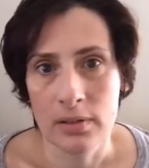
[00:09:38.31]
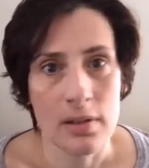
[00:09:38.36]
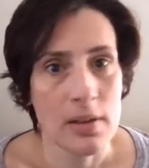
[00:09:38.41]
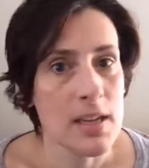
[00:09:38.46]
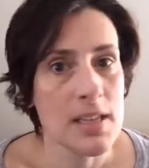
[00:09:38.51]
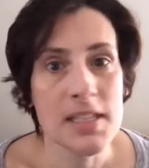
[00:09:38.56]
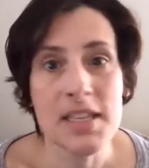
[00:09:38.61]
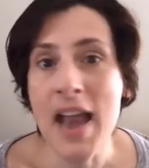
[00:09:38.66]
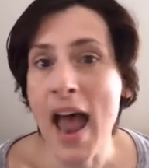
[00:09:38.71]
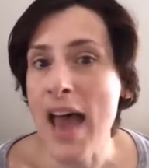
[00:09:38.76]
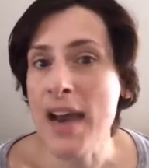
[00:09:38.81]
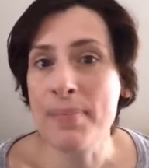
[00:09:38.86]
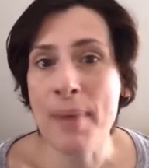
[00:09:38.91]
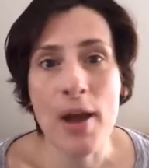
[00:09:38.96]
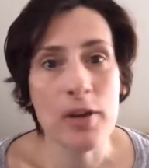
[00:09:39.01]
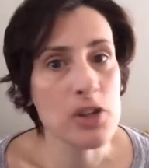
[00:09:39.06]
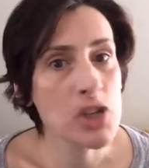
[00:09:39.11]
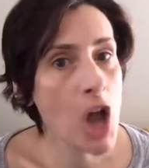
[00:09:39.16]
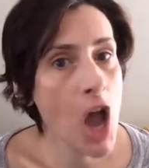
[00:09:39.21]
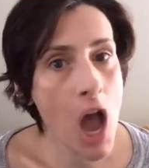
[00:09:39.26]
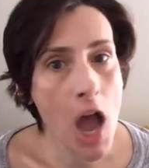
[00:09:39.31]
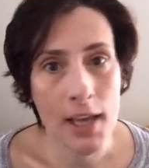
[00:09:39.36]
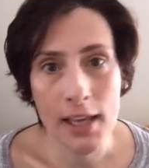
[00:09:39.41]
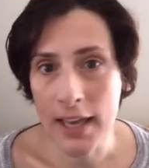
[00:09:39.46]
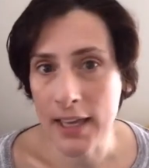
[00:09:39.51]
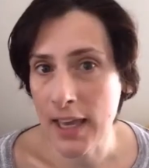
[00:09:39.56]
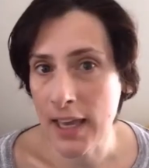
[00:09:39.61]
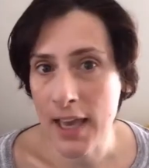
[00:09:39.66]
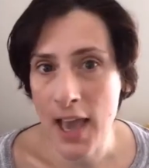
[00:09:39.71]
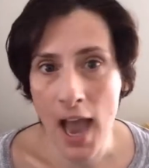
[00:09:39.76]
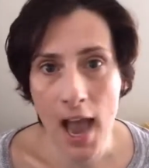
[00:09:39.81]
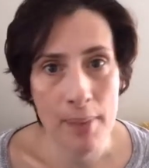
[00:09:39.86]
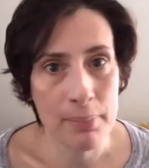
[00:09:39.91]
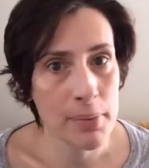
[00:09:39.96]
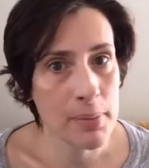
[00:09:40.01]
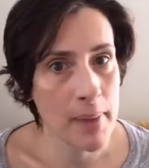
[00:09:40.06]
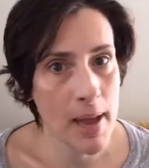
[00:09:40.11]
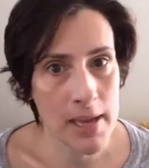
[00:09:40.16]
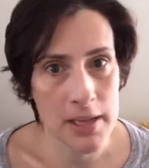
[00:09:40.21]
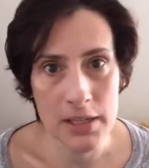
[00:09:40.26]
It's not about talking and
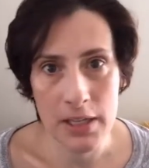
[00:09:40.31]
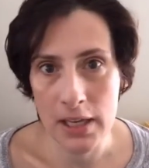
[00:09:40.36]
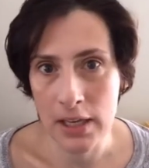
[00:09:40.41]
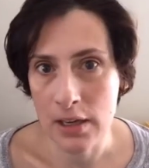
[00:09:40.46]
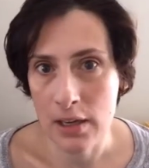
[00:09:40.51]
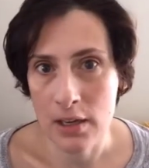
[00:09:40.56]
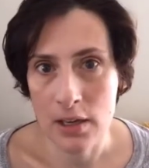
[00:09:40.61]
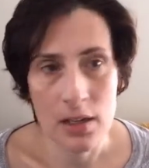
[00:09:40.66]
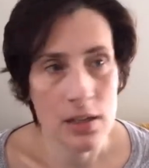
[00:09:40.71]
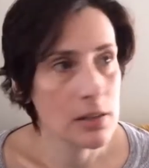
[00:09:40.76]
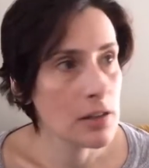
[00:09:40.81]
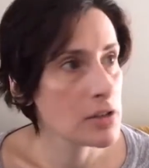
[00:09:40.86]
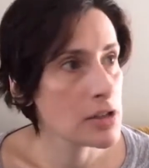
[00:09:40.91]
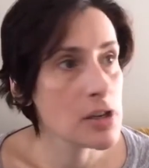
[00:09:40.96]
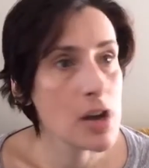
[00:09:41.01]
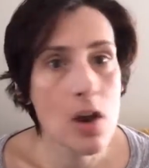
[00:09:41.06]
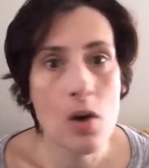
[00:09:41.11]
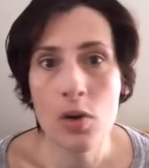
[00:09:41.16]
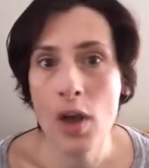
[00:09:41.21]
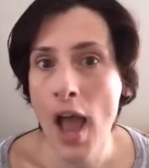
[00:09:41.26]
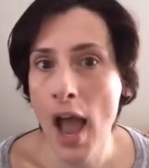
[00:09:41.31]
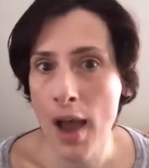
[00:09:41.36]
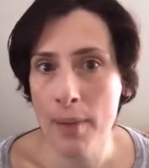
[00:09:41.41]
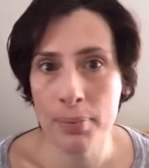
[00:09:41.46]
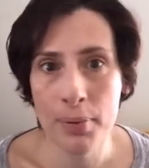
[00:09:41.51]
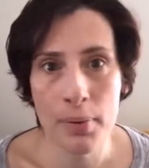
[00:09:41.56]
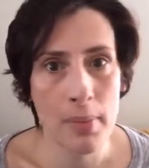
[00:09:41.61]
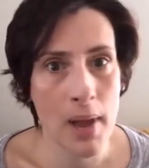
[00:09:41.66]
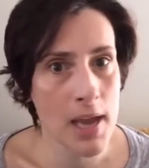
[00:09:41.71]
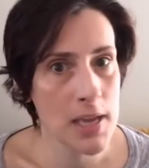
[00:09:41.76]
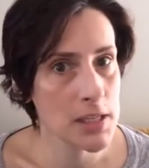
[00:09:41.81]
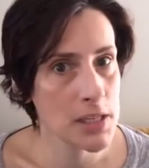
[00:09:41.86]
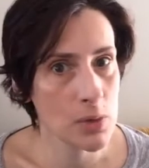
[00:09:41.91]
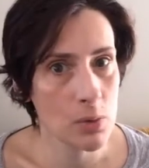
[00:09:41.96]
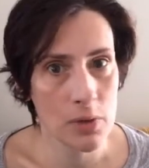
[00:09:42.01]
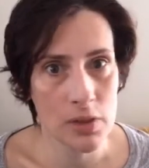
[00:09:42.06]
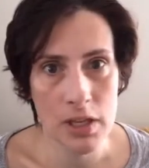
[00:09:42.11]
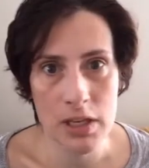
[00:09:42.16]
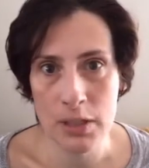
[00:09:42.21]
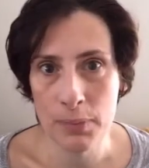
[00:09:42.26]
compromising. There's no compromising
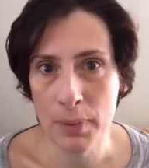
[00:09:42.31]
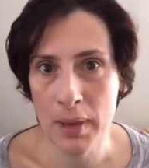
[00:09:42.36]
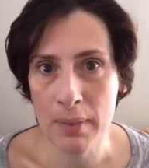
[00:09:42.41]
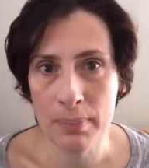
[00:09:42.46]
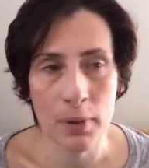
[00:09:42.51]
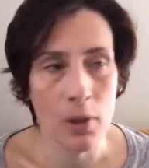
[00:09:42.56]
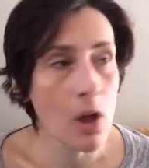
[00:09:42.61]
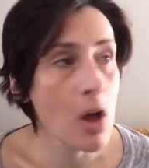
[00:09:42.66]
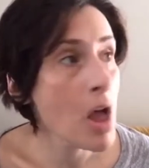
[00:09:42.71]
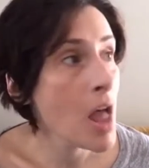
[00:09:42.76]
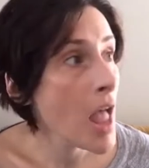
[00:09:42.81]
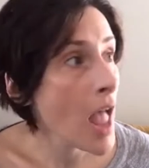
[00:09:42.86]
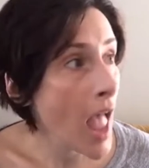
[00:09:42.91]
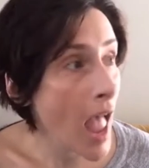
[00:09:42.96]
with these people.